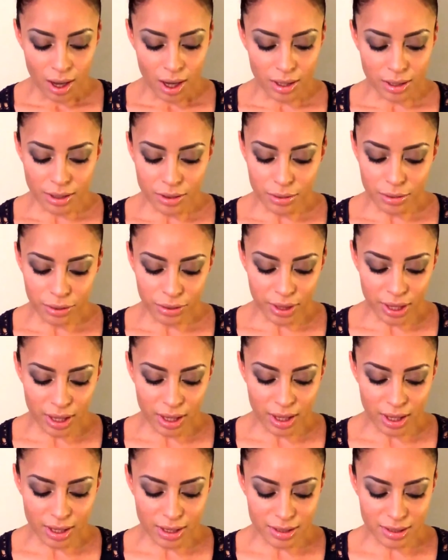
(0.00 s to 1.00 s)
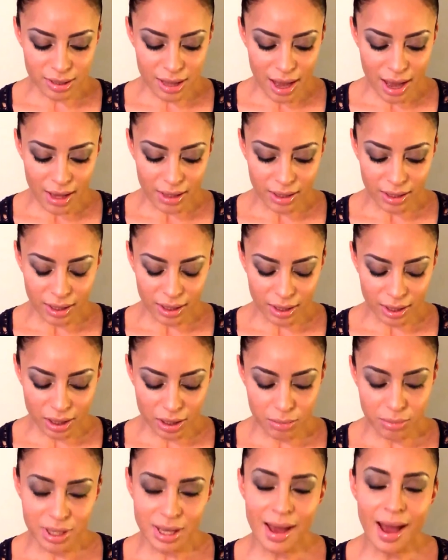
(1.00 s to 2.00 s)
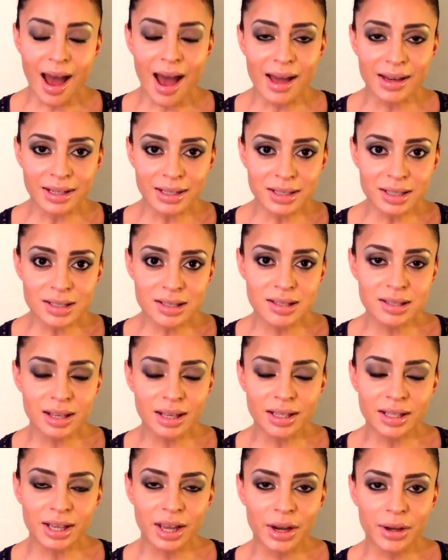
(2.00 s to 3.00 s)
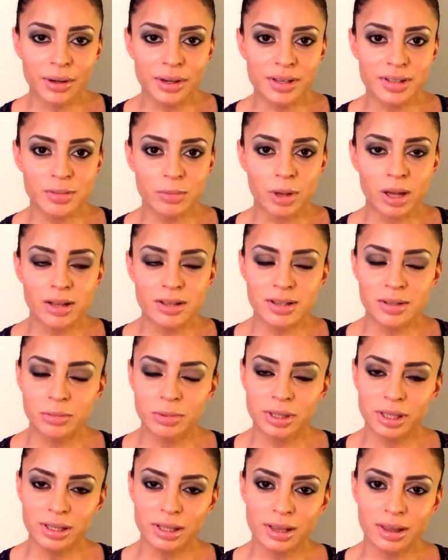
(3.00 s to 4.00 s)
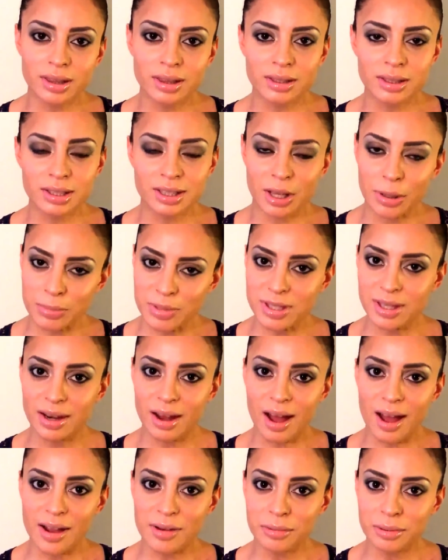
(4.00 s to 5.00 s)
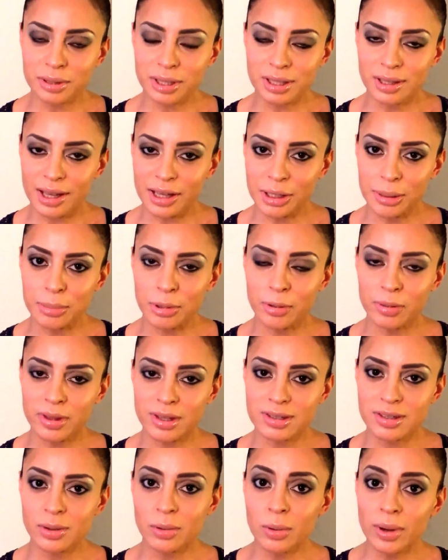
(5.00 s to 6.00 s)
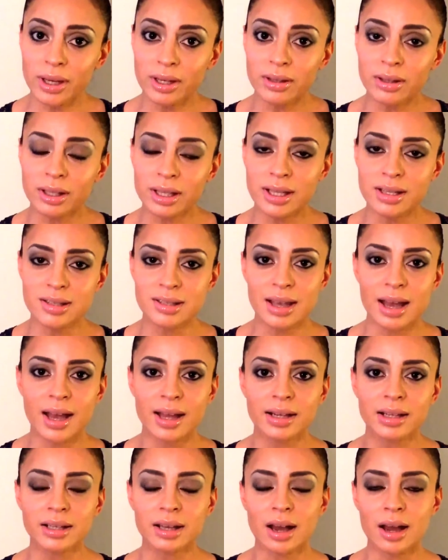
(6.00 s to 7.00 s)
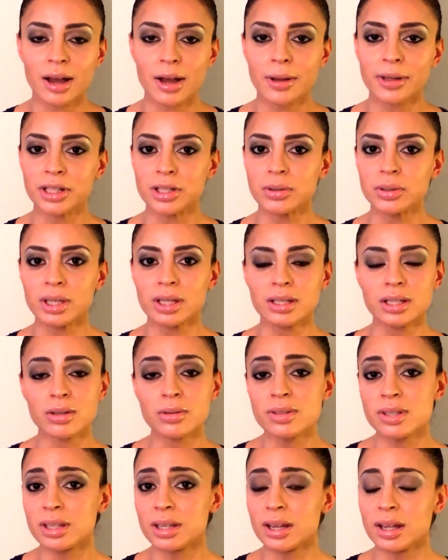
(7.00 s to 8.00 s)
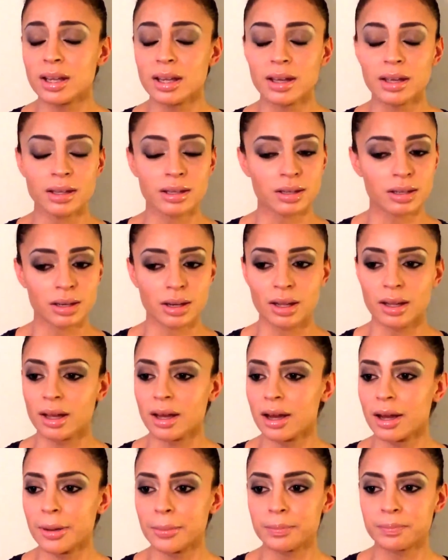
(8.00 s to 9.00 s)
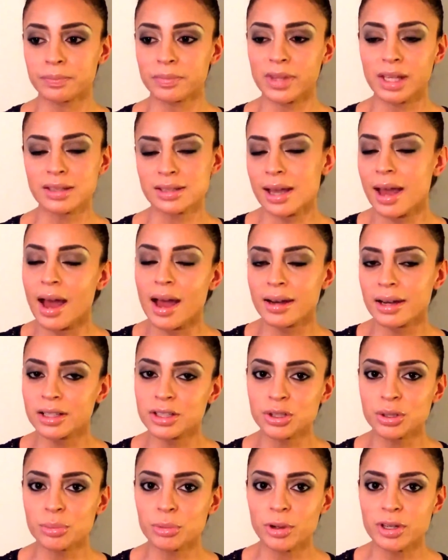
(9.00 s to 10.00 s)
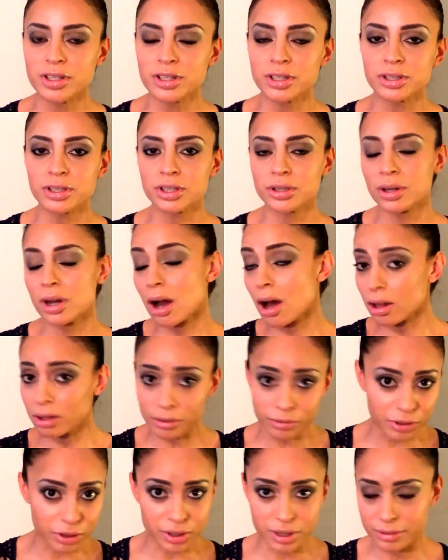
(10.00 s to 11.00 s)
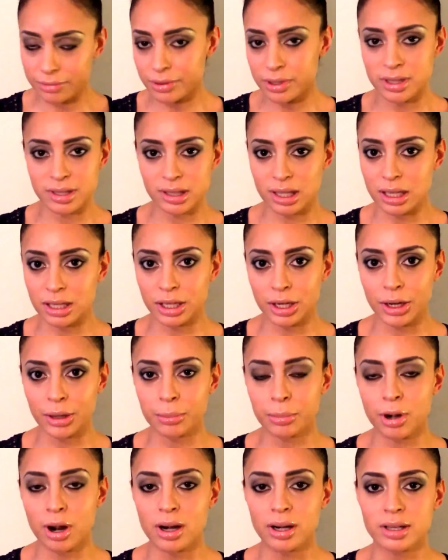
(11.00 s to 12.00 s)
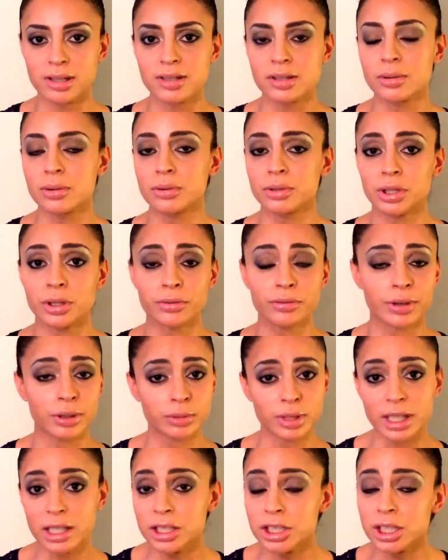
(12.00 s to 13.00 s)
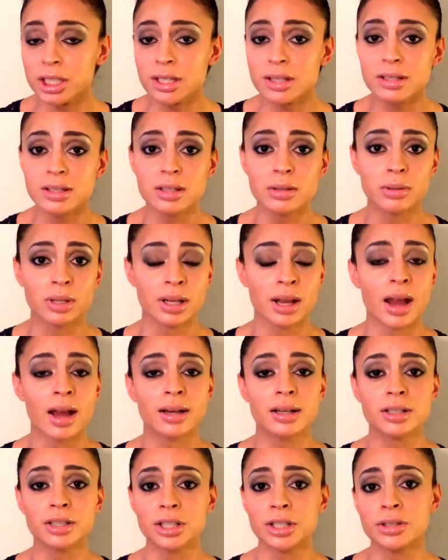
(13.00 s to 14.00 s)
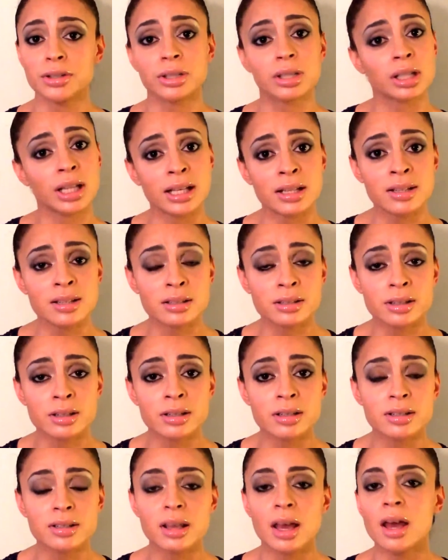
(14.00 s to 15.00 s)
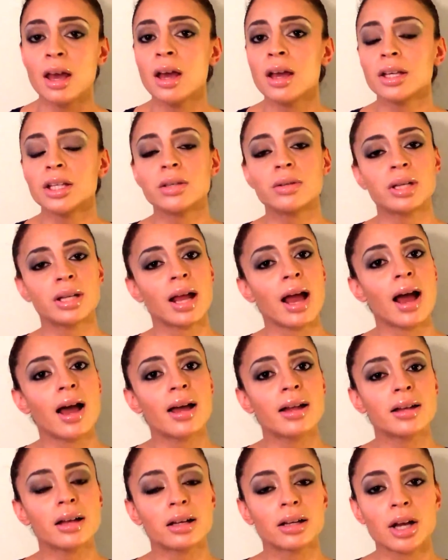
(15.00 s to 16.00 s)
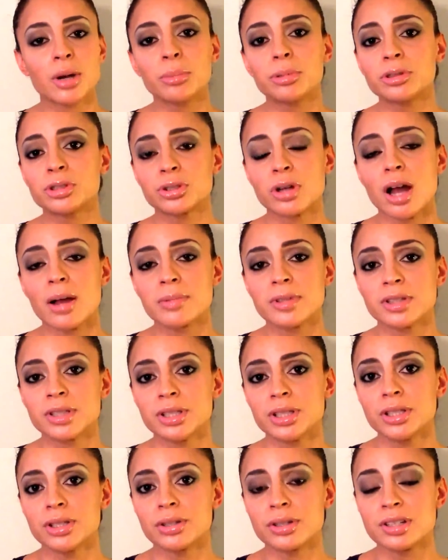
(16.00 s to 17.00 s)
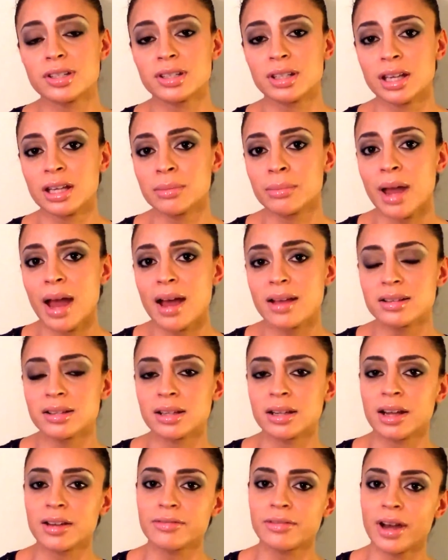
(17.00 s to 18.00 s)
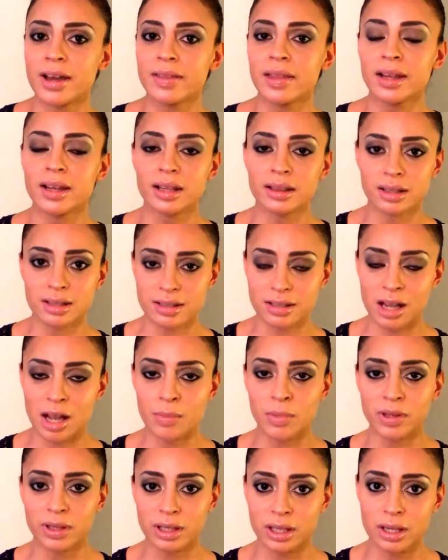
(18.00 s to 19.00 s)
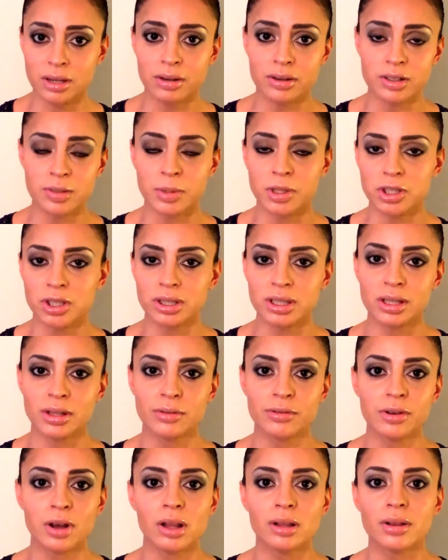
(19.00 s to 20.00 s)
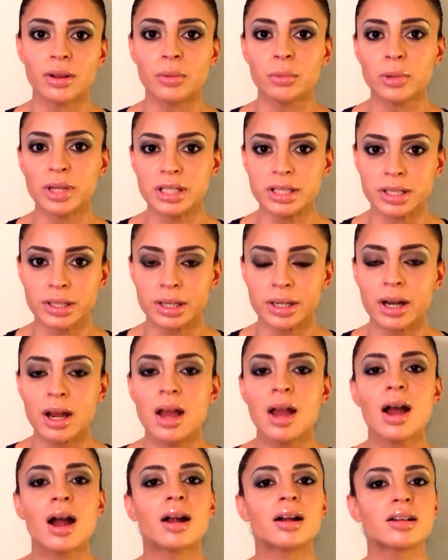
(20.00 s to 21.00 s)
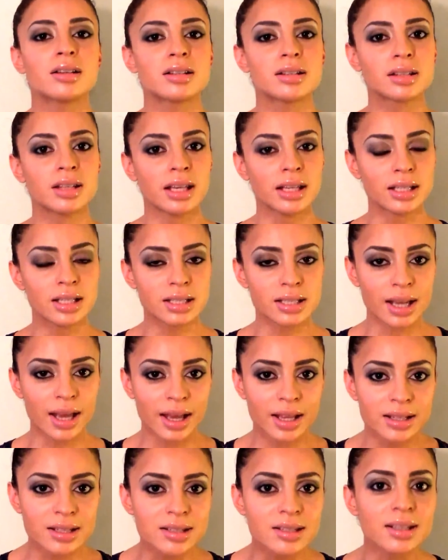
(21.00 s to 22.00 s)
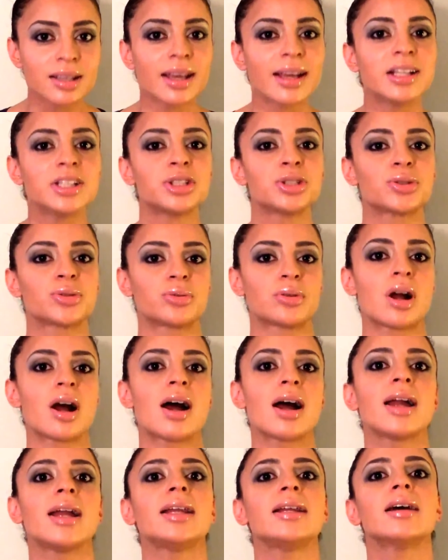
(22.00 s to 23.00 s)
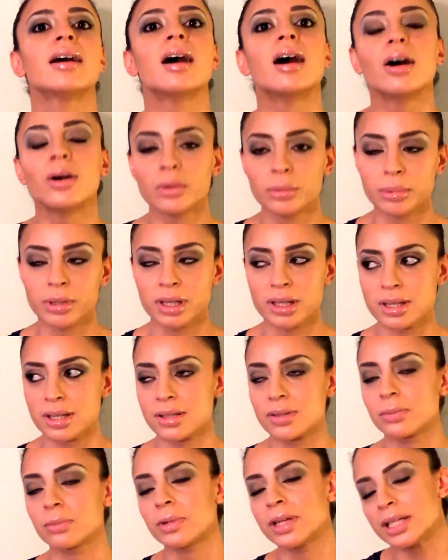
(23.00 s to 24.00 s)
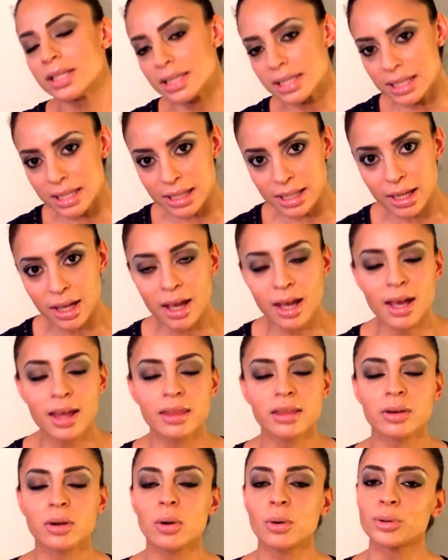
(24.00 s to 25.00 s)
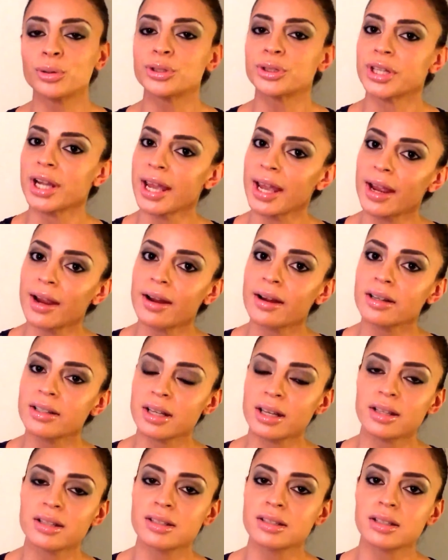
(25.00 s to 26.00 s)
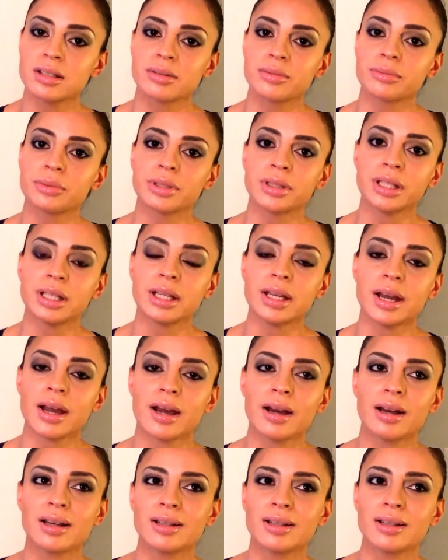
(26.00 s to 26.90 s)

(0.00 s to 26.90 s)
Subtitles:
Another thing is that it can be added to skincare as well. So one of the tips that I really like about this oil is that you can use it to add extra moisture to all of your different skincare products. So your foundations, you can add it to your cleansers, you can add a couple drops to your skin mask. And I find that at this time of the year, especially in the fall and the winter, our skin tends to get dried out because it's windy. The colder air tends to really,